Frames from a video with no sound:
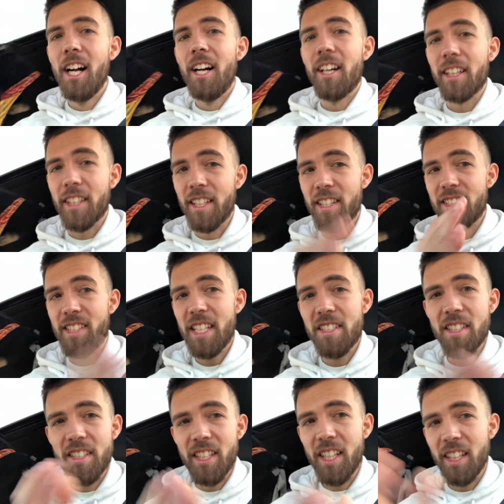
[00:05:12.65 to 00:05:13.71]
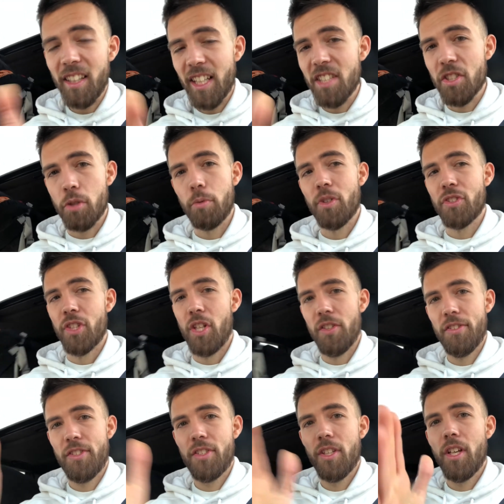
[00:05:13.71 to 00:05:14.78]
A consistency leads to
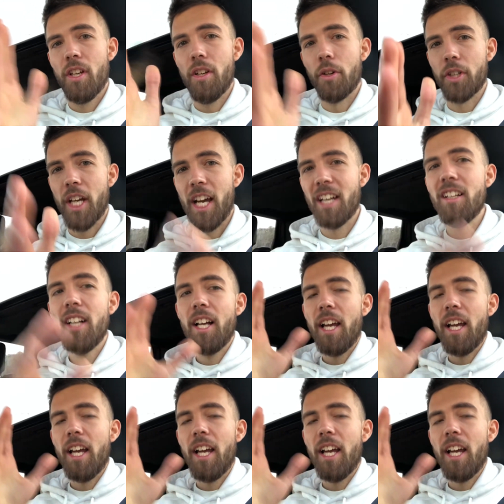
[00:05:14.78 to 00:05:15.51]
results okay